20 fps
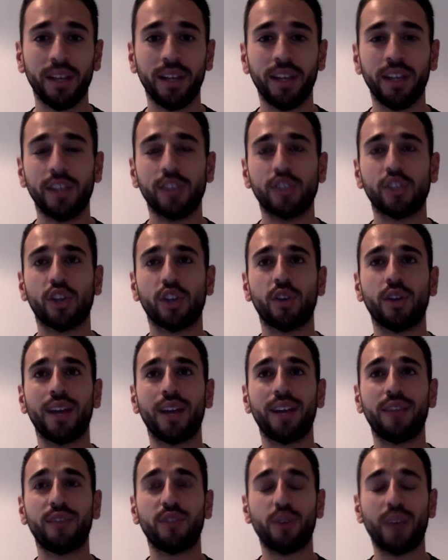So
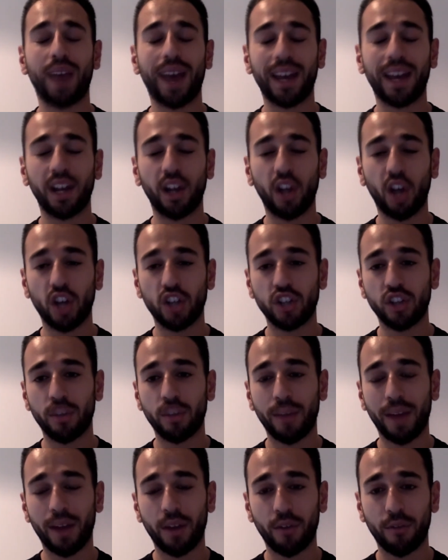if you add a large
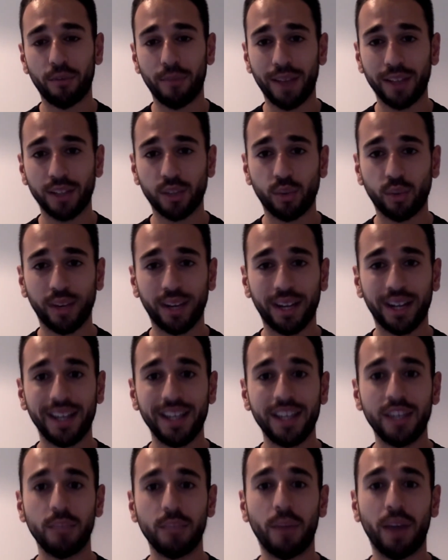amount of mass quickly,
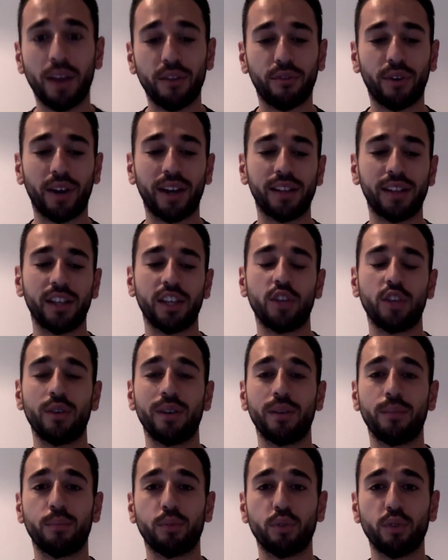you might find that you
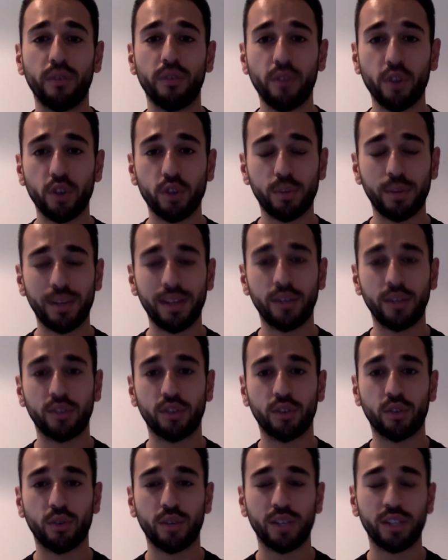improve your speed or
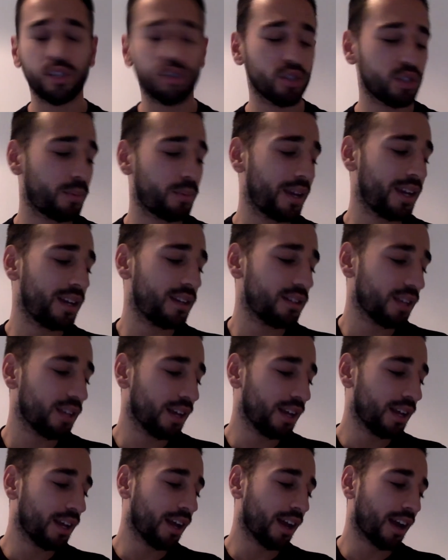decrease your speed,
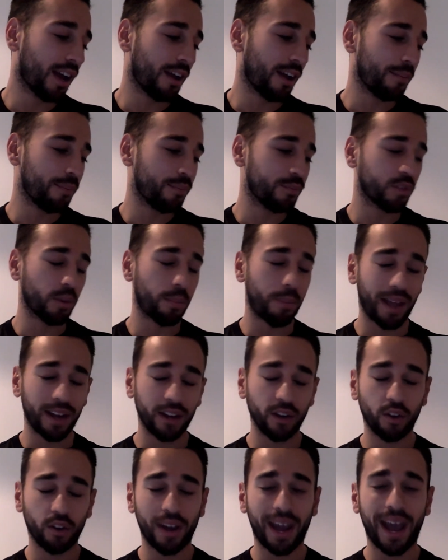
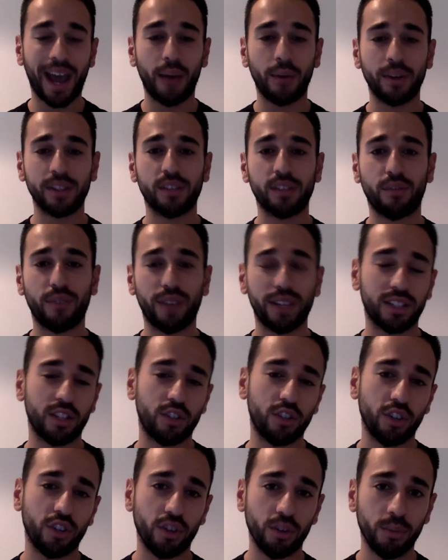depending on how it's
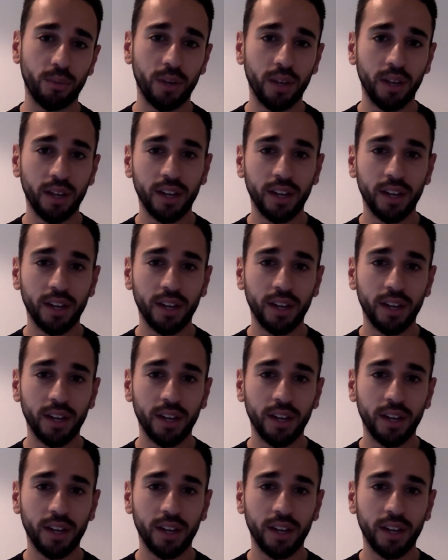affected you.